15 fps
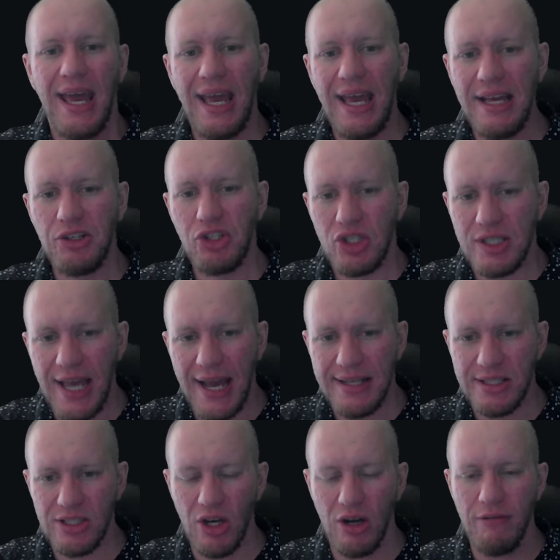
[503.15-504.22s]
Each set
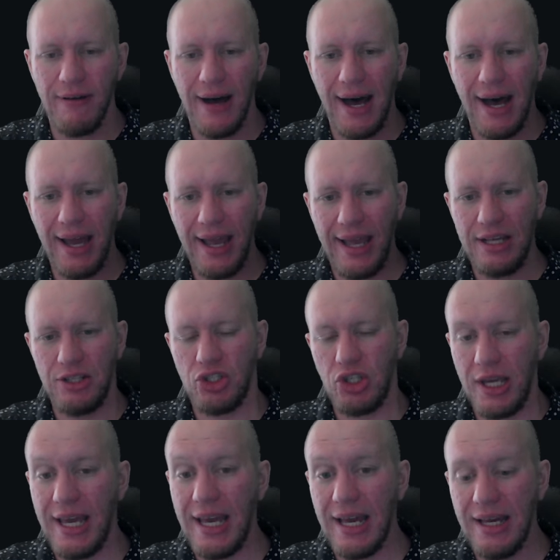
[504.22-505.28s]
so far, each
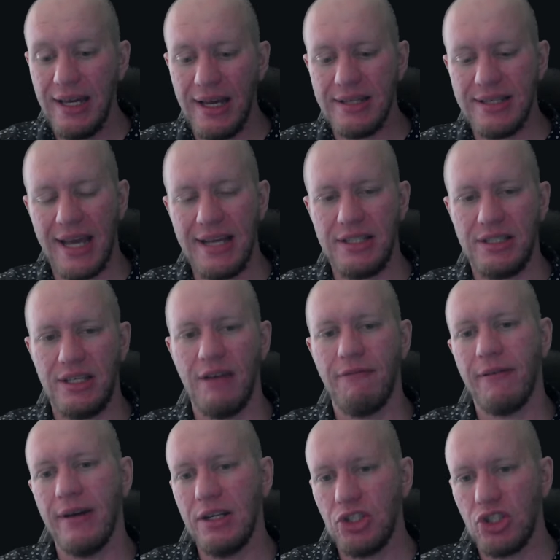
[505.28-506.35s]
year, is a
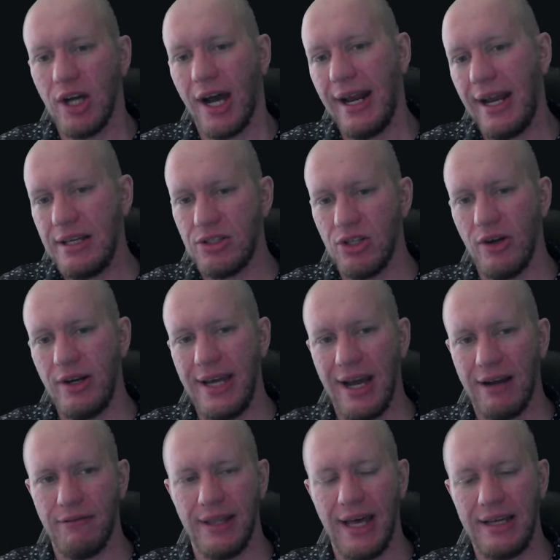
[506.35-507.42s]
different Chinese
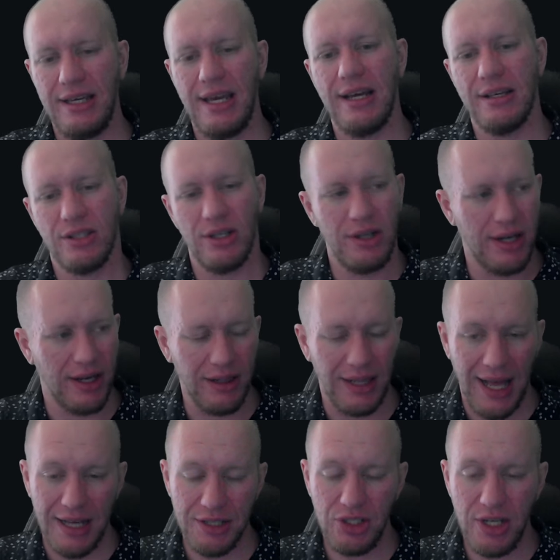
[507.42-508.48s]
zodiac for that year. So,
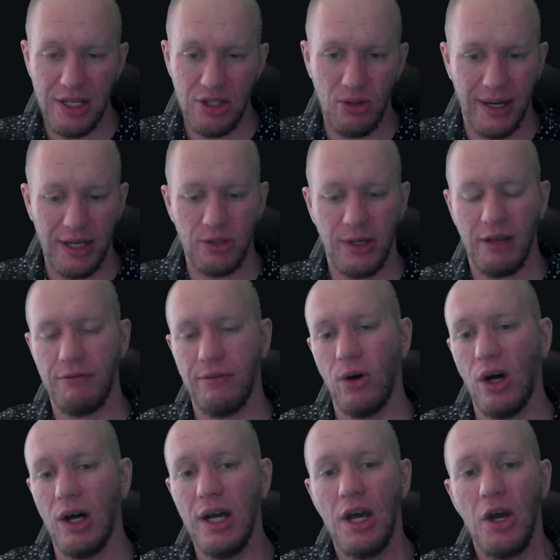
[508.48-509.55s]
last year,
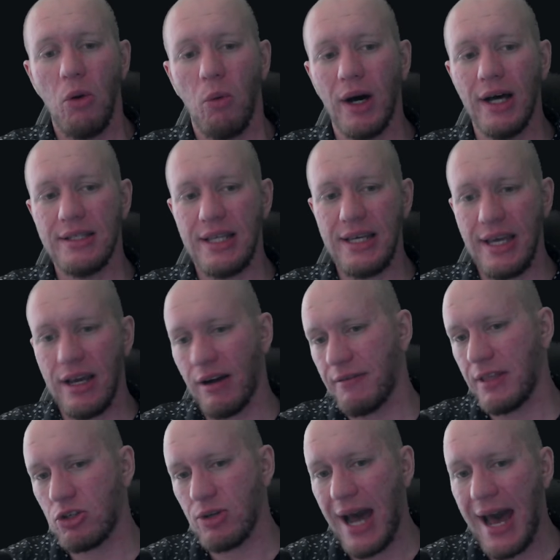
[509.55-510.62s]
2024, was the year of
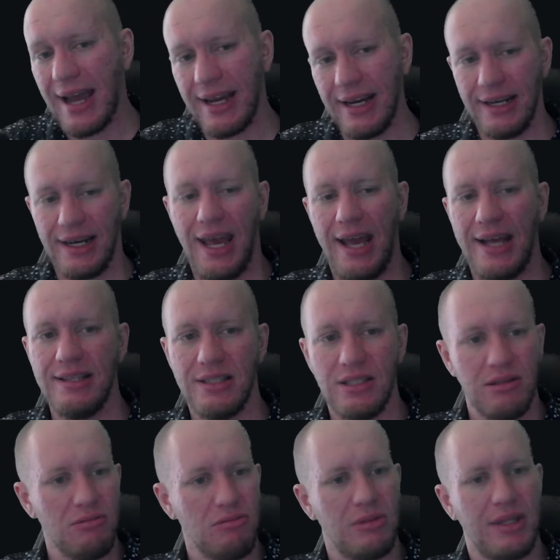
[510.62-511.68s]
the dragon.
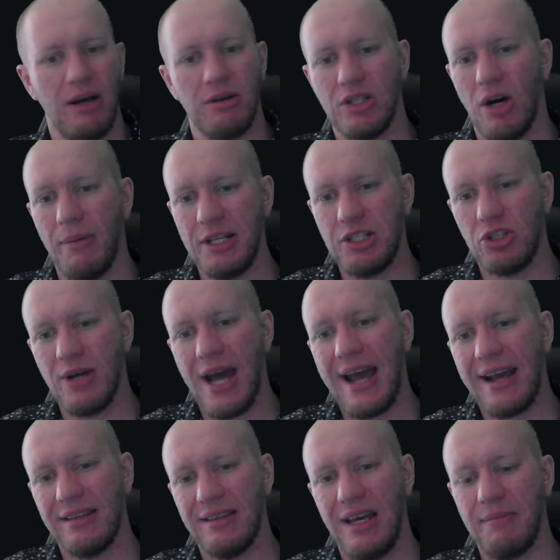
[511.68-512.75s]
Hence, there was a whole bunch of
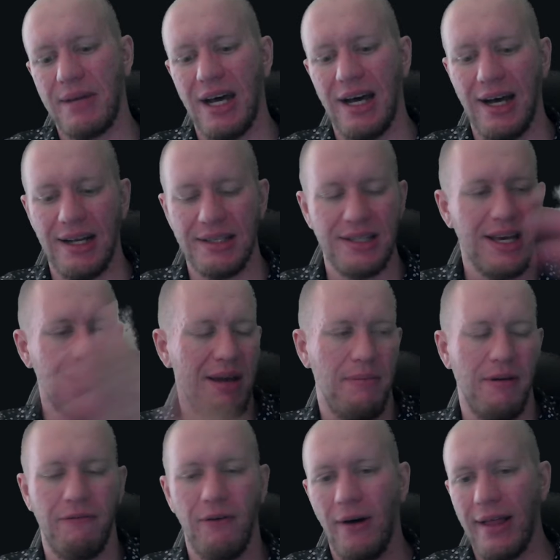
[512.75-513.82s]
dragon themed cards.
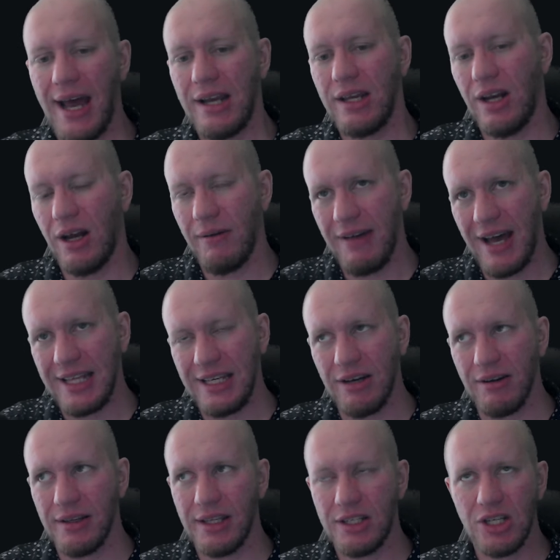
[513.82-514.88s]
Before that, we've had
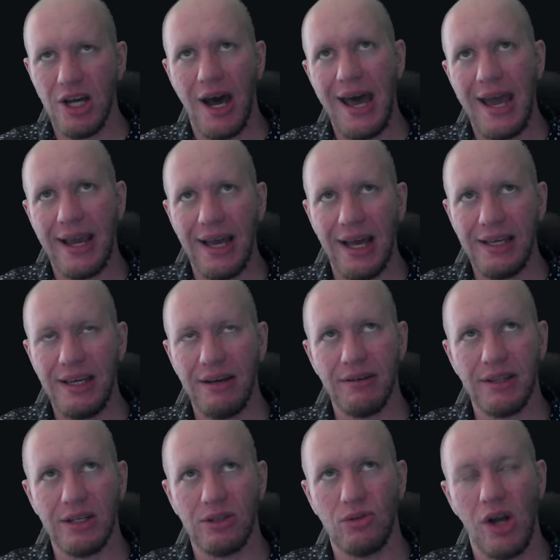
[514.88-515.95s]
Year of the Tiger, Year
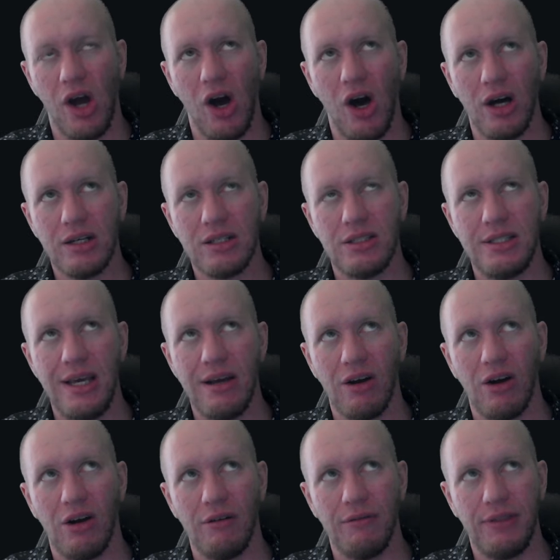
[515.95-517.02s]
of the Ox,
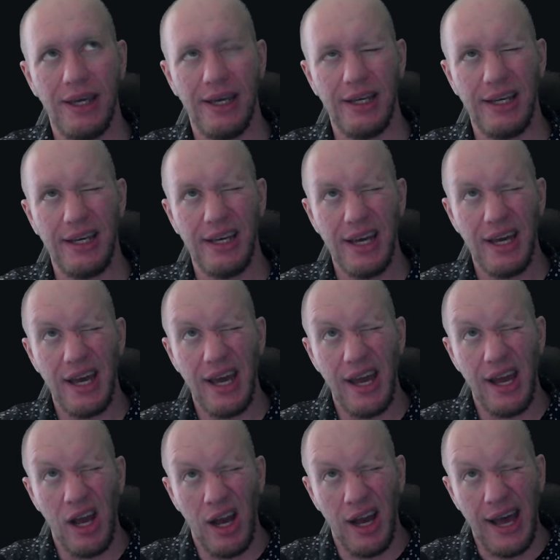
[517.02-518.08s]
Year of the
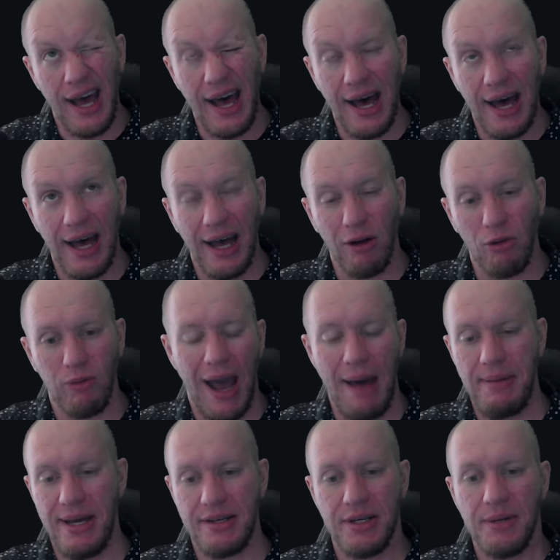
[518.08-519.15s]

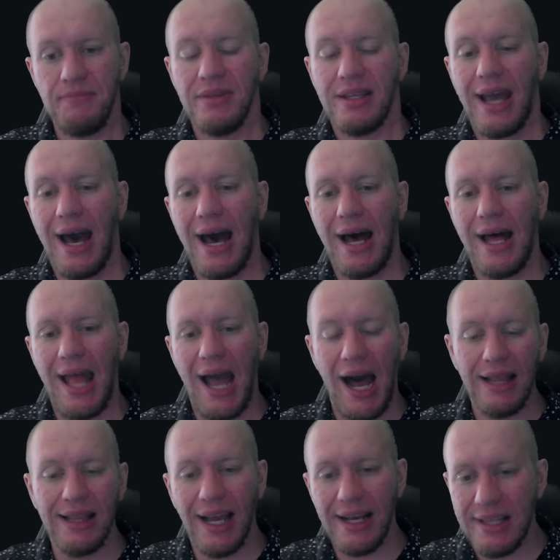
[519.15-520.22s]
Rabbit.
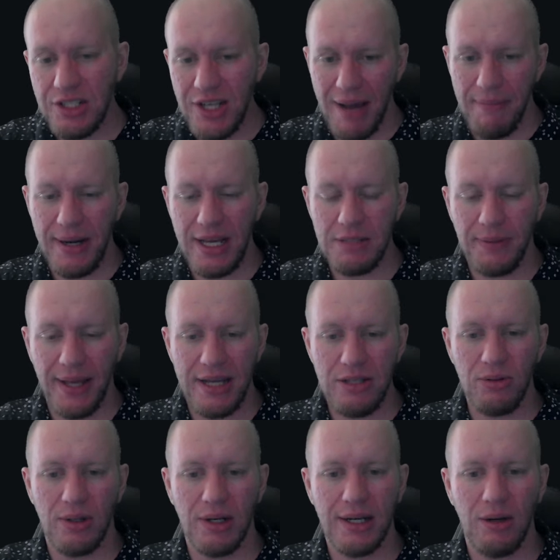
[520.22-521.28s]
Unlike the Japanese
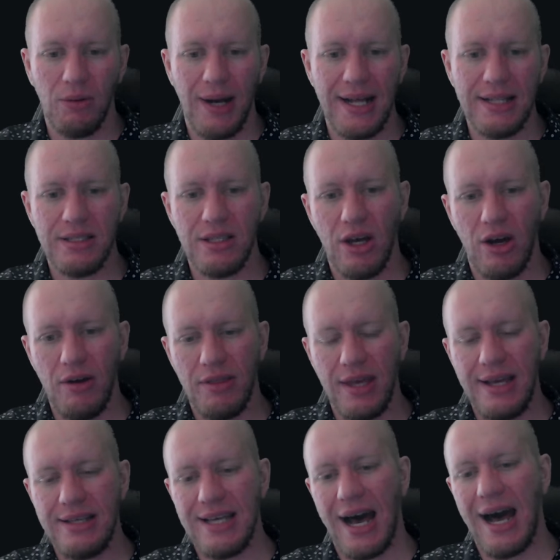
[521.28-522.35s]
Planeswalker ones, though,
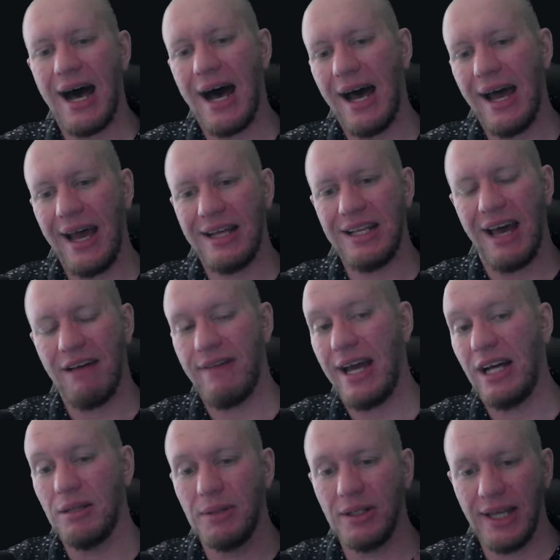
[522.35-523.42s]
these are
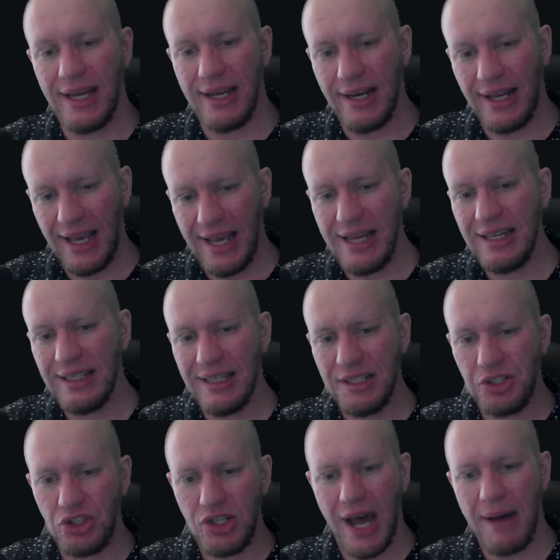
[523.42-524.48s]
available in
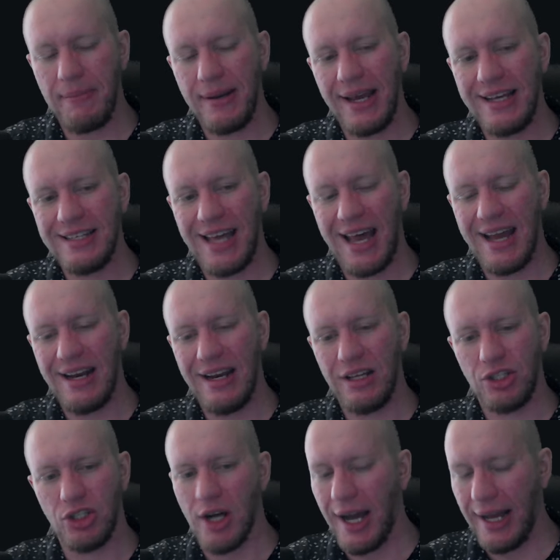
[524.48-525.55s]
English, Japanese, and
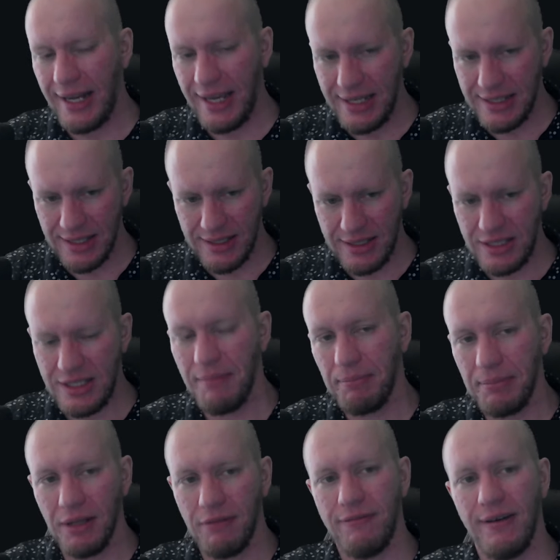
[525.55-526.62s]
Chinese
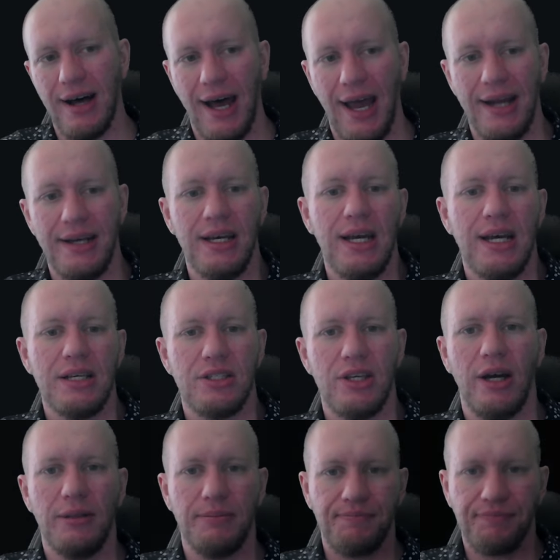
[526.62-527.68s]
simplified.
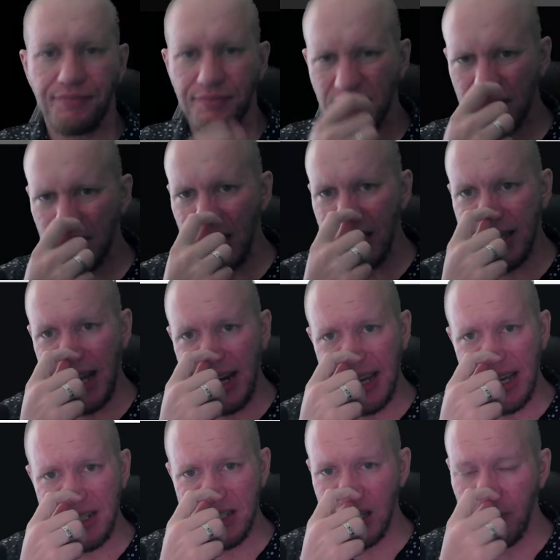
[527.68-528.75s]
So, getting
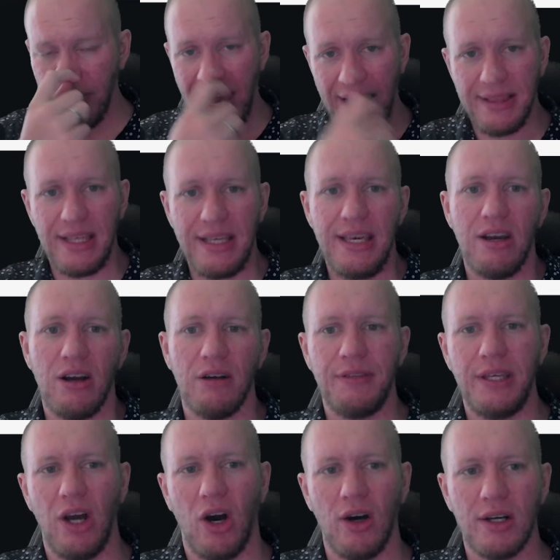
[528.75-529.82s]
into them, we had the Year of
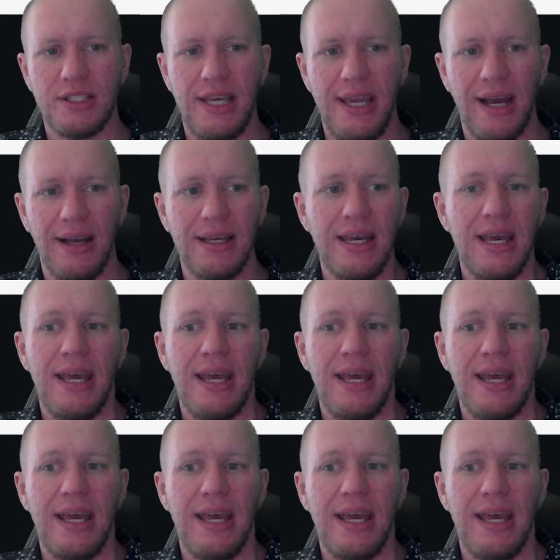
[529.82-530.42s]
the Ox here.